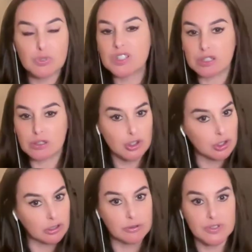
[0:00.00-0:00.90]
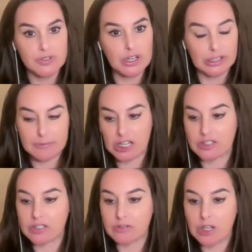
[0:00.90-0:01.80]
neutral. It was fairly
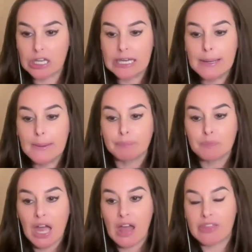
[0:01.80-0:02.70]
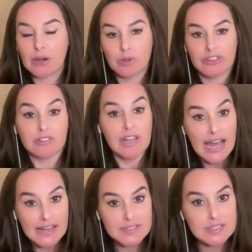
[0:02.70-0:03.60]
objective. And then with the
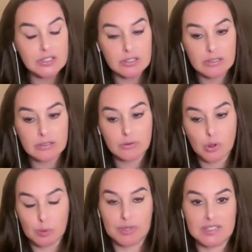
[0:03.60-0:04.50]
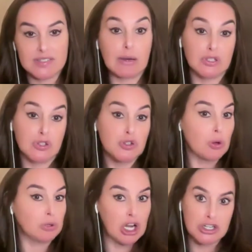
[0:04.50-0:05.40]
last corpus, that was
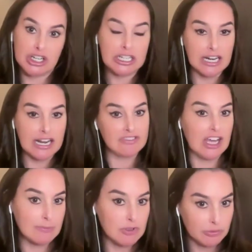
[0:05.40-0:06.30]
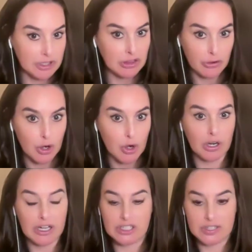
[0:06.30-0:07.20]
so large, I didn't have time to read
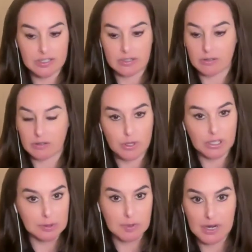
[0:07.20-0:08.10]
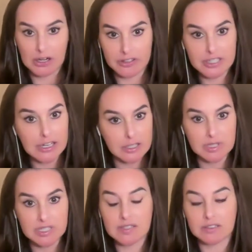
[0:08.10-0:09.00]
through. I just quickly prepared the
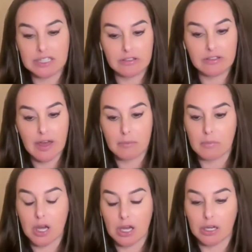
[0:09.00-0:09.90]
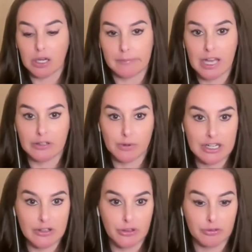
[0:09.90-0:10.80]
documents, cleaned them, and
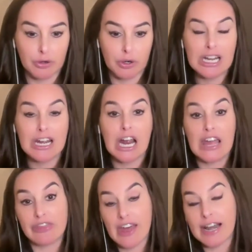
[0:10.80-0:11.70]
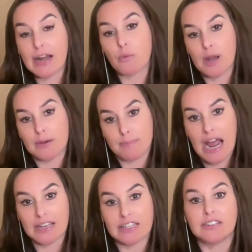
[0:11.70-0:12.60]
ran it through. And then I went
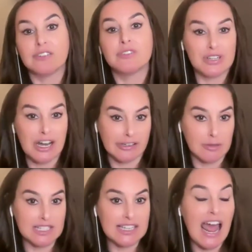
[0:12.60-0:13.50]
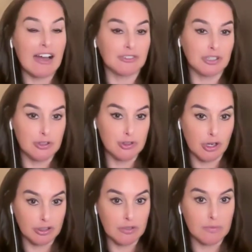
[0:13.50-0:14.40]
back into the documents after
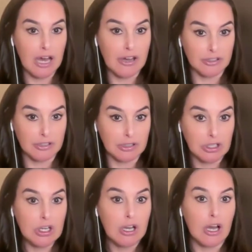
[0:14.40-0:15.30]
constructing the model